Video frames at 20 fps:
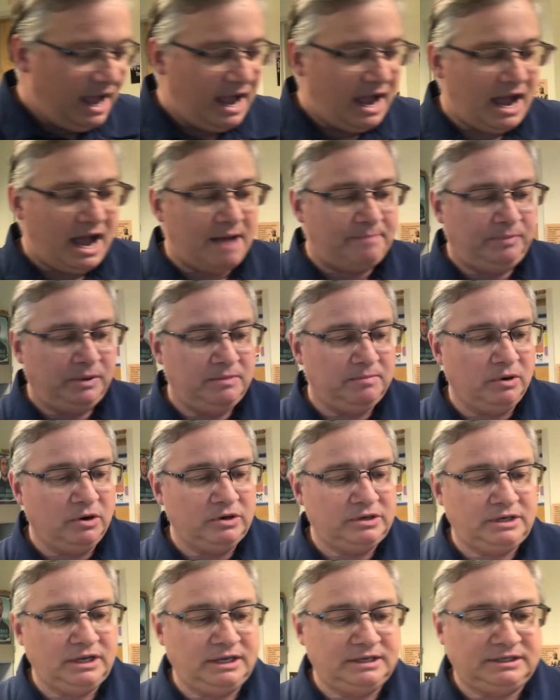Happy
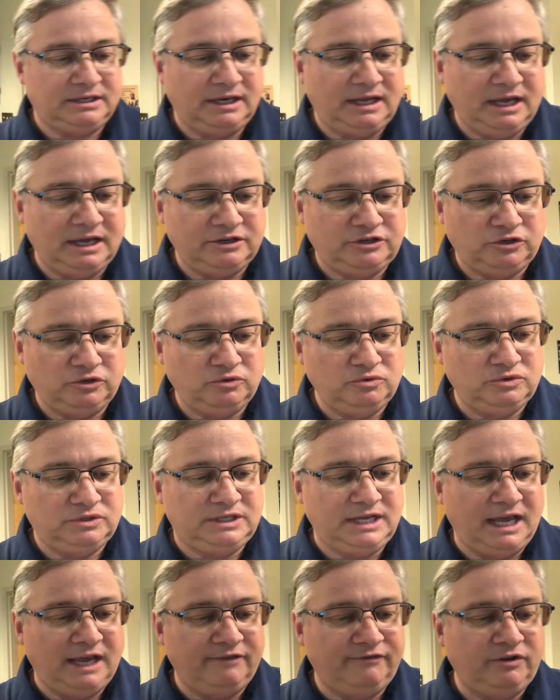birthday today to
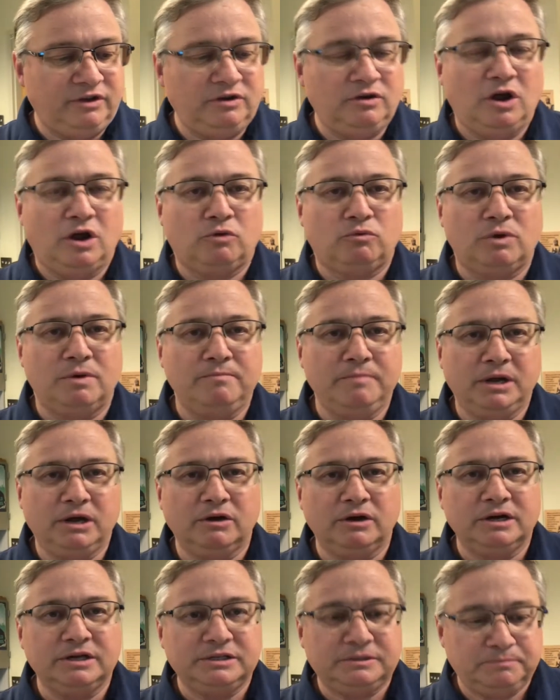David
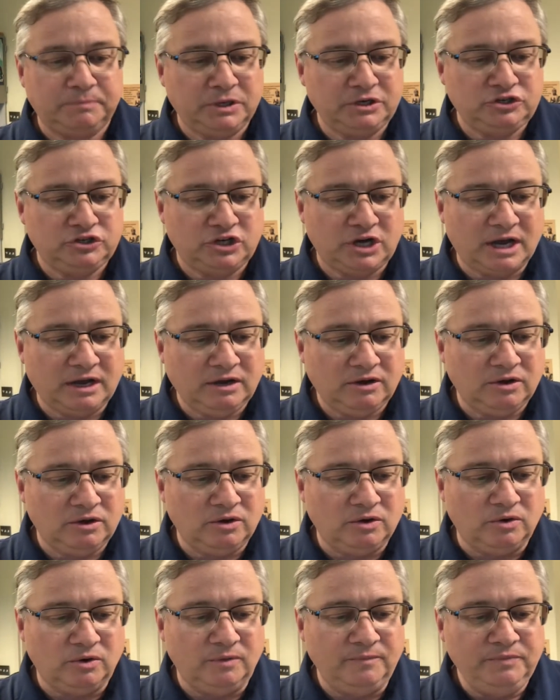Ramirez
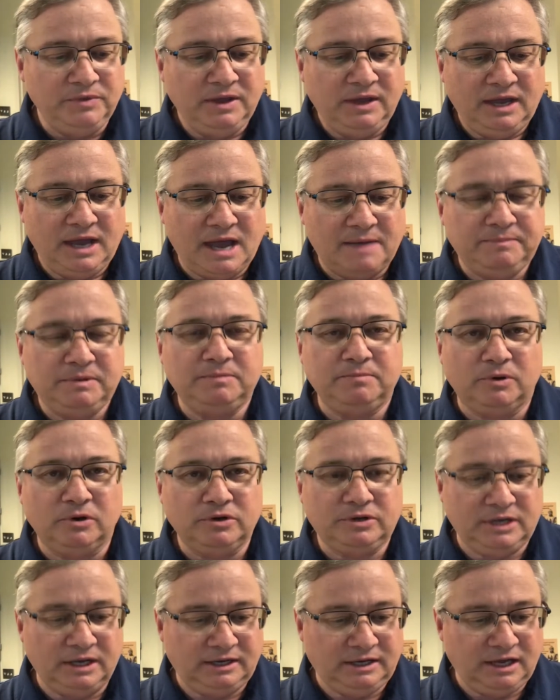Pacheco. Happy
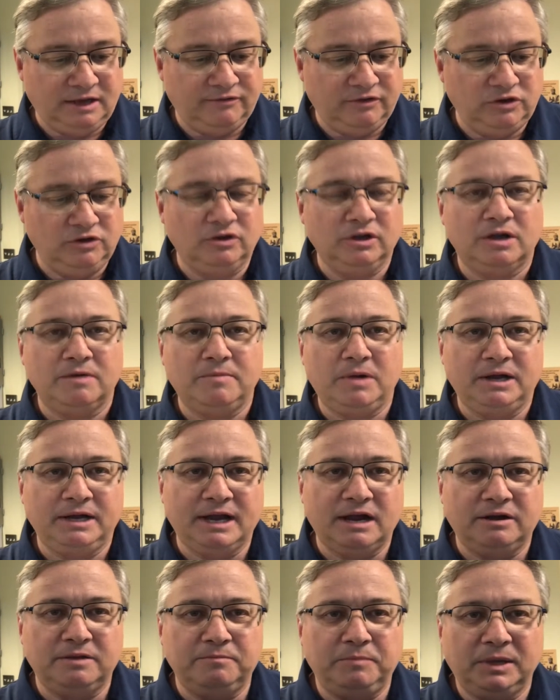birthday, David. You can come on
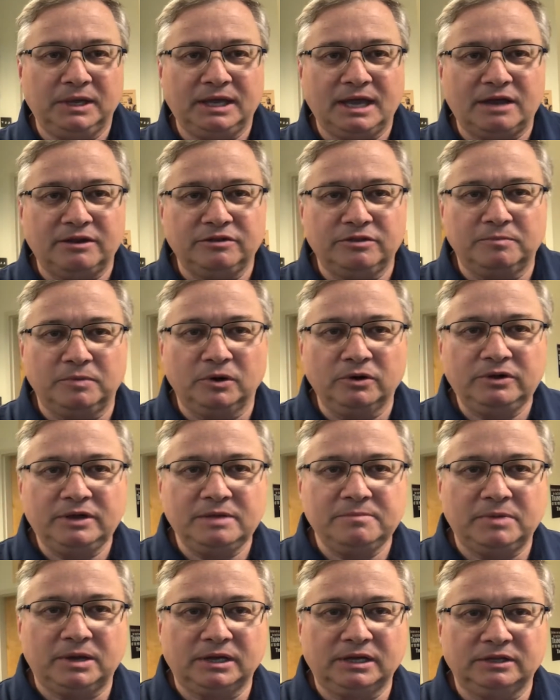down and pick out of the birthday
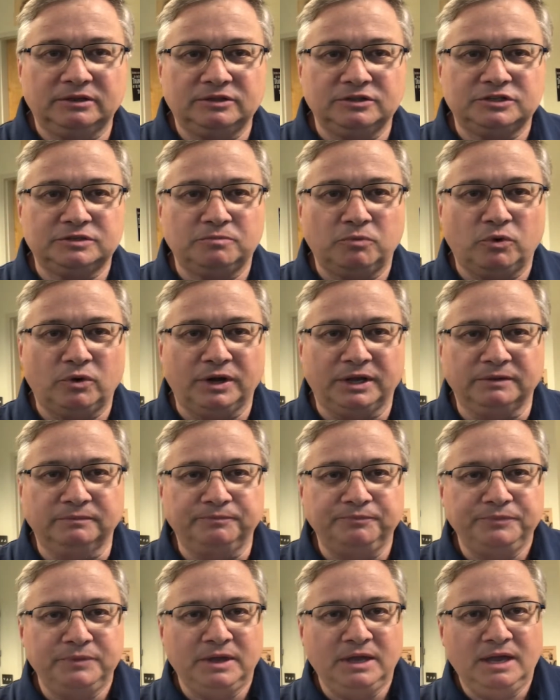bucket this morning.
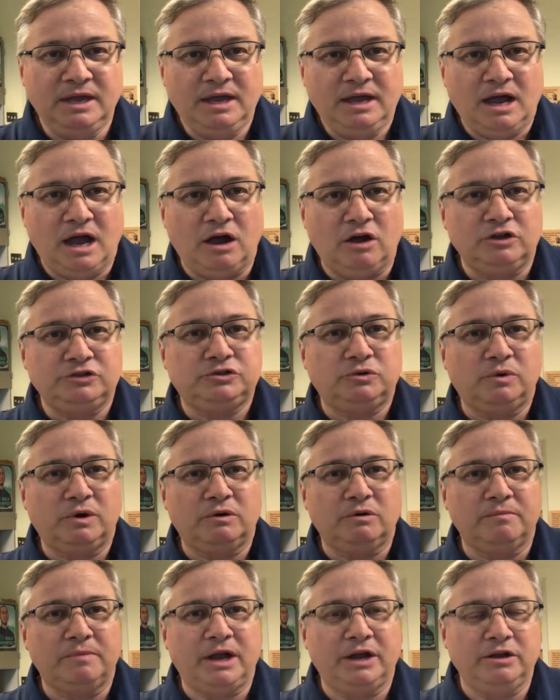I also want
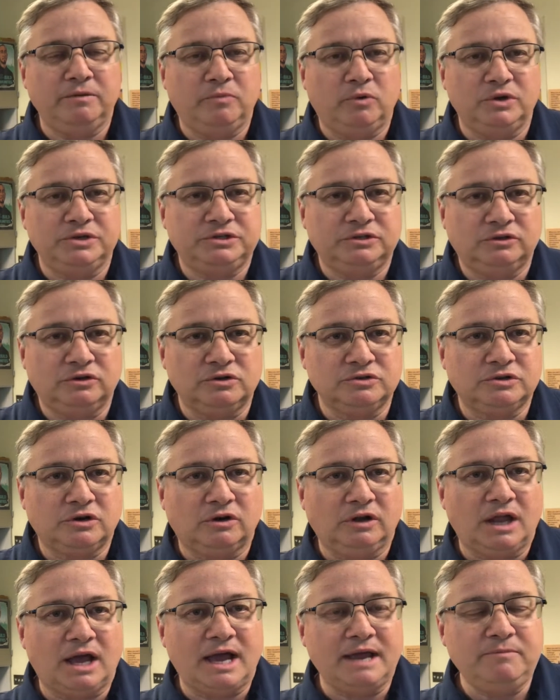to remind you, boys and girls, our
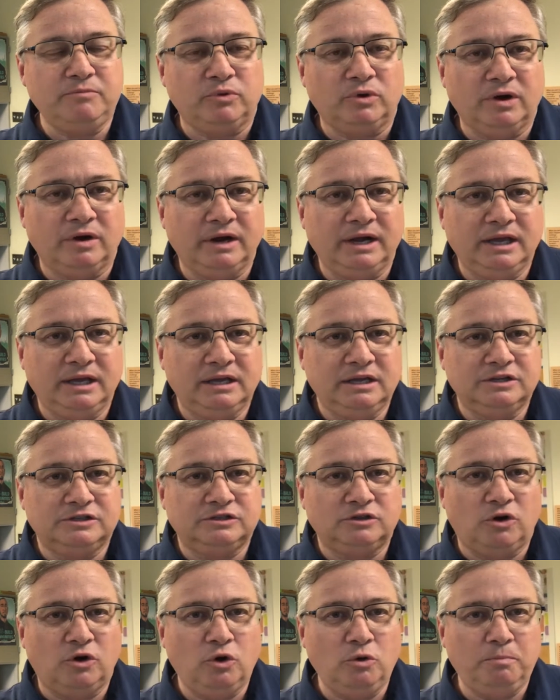library is
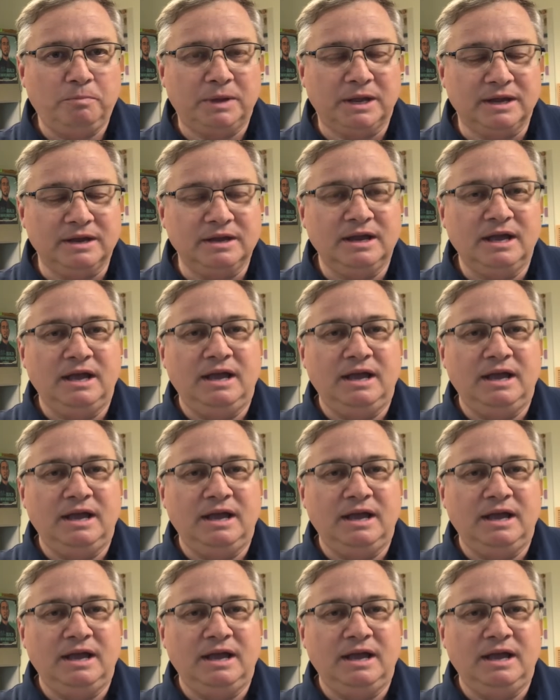open